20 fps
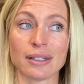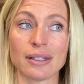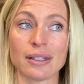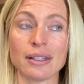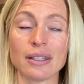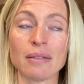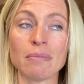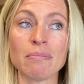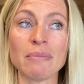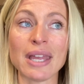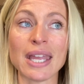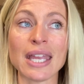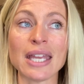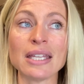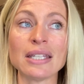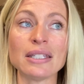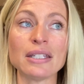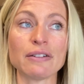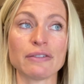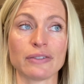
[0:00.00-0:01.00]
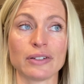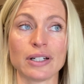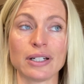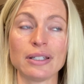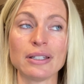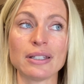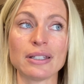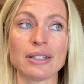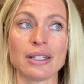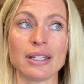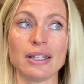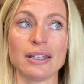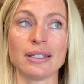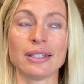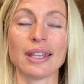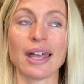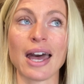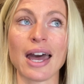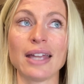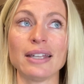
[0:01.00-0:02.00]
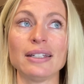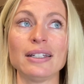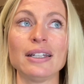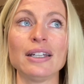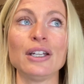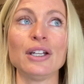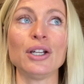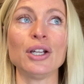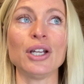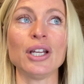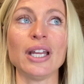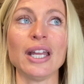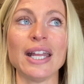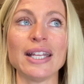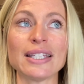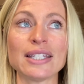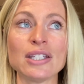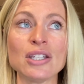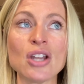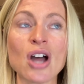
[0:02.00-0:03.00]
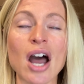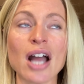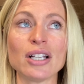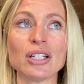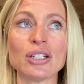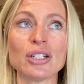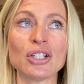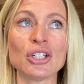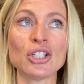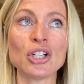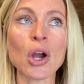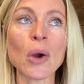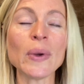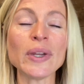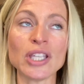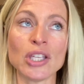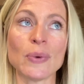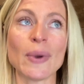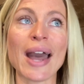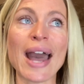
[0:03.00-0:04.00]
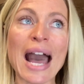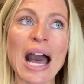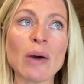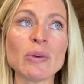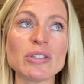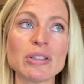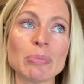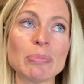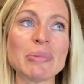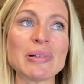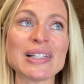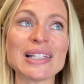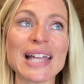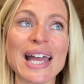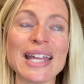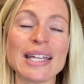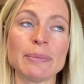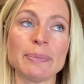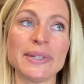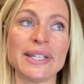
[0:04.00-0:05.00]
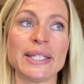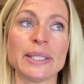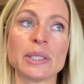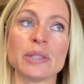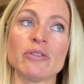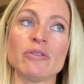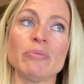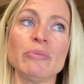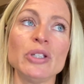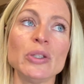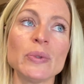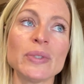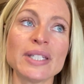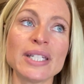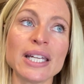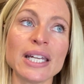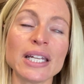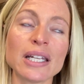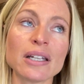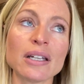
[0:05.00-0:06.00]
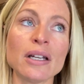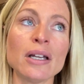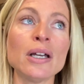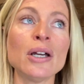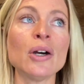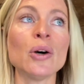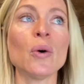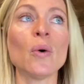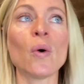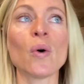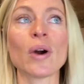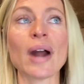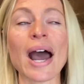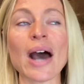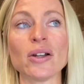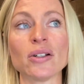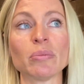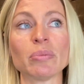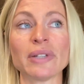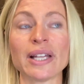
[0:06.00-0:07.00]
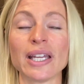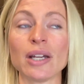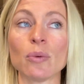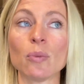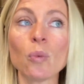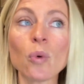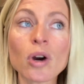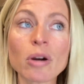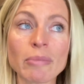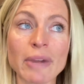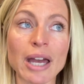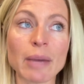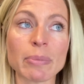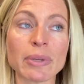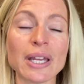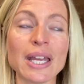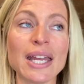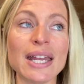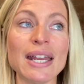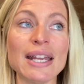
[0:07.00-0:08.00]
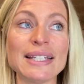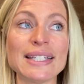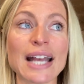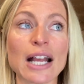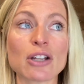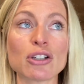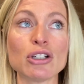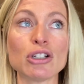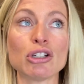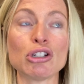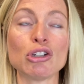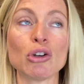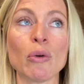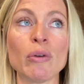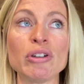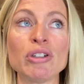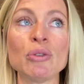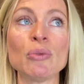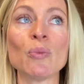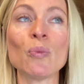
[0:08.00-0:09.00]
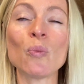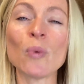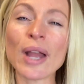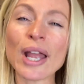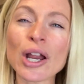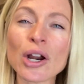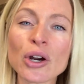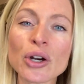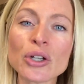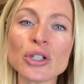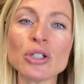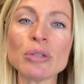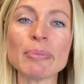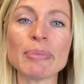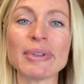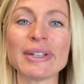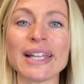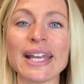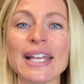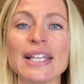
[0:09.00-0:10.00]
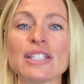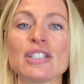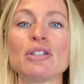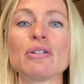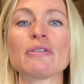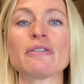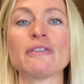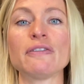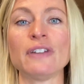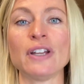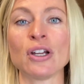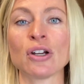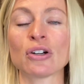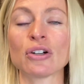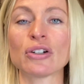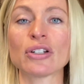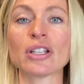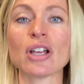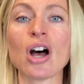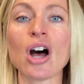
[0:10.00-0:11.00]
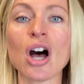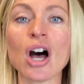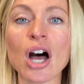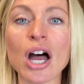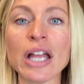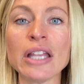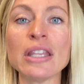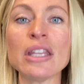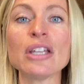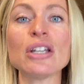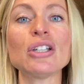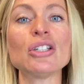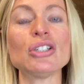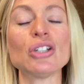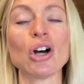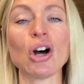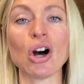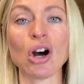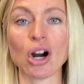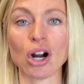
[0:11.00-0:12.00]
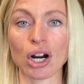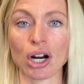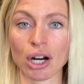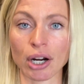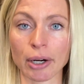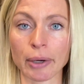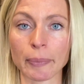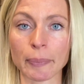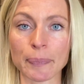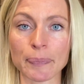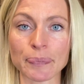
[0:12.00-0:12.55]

the main difference is that it's not showing you how to play a piece of music or how to play a warm up. It's actually showing you where you place your fingers on the guitar